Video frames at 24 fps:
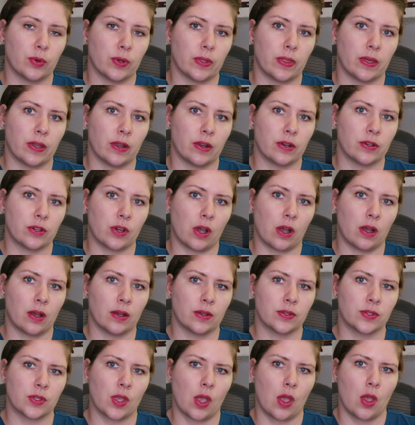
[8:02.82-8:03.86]
for their
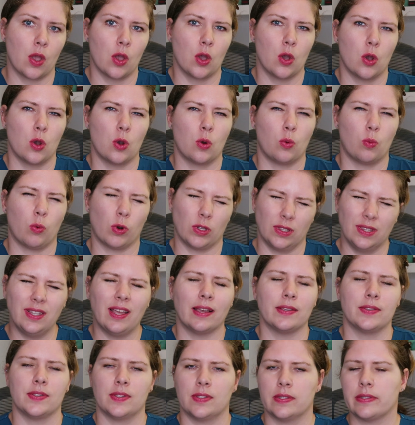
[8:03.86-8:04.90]
dogs were
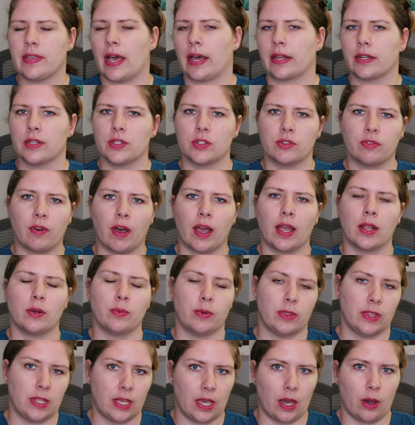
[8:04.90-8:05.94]
less satisfied
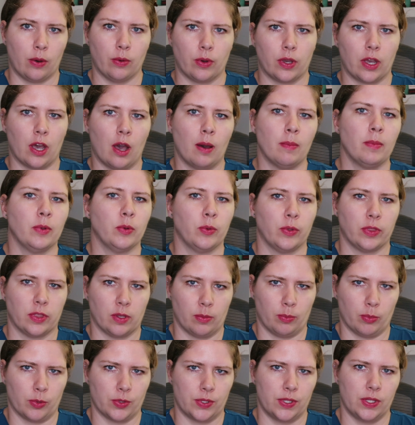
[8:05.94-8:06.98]
with the outcome and with
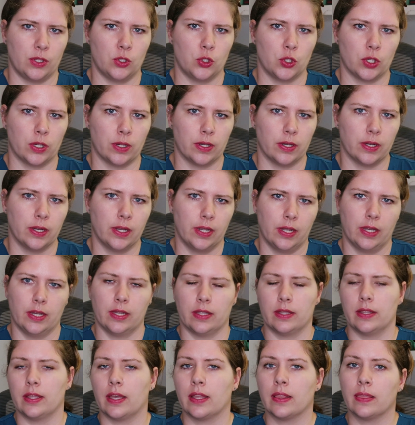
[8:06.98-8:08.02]
the procedure
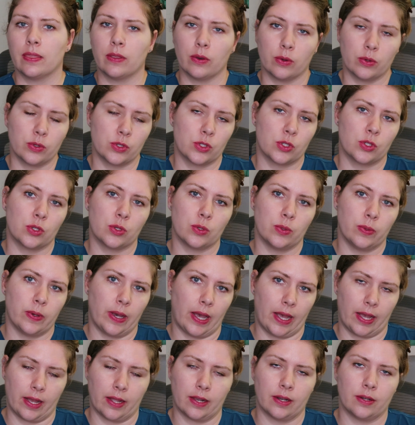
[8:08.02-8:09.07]
than those who
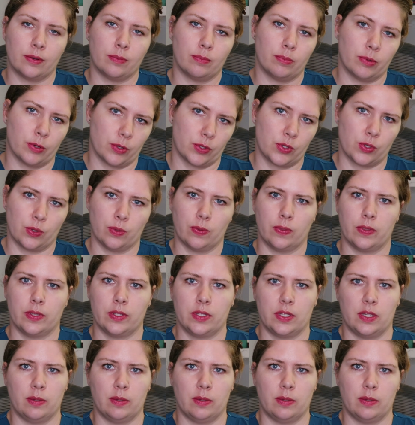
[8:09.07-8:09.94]
had pursued the